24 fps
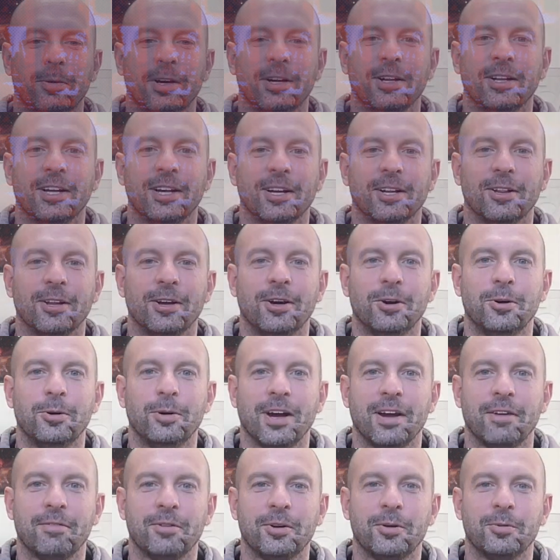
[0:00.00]
Well, hello
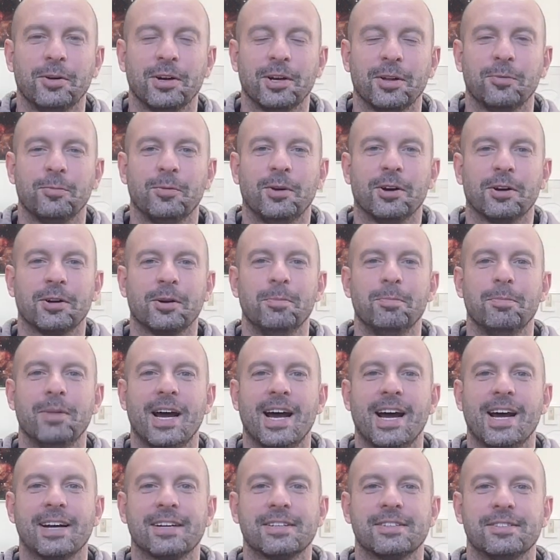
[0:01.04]
everyone and welcome
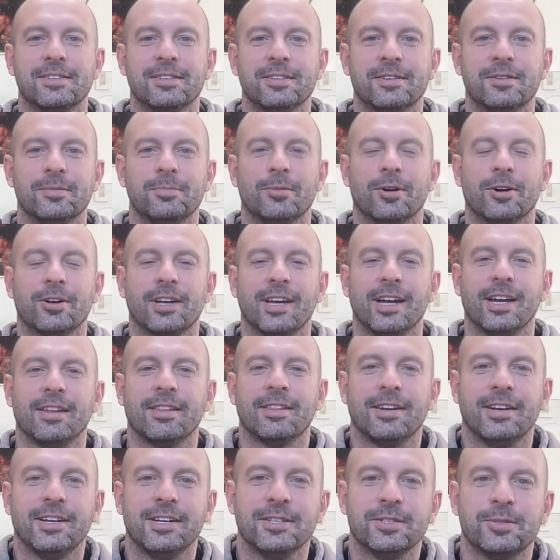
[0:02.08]
back to Mark
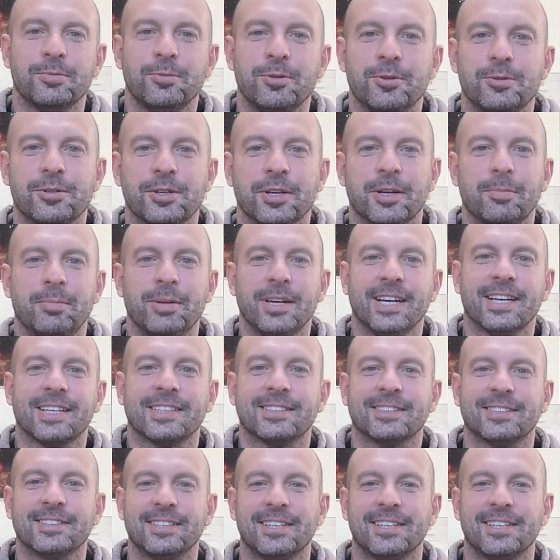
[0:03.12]
Anthony's Music Picks.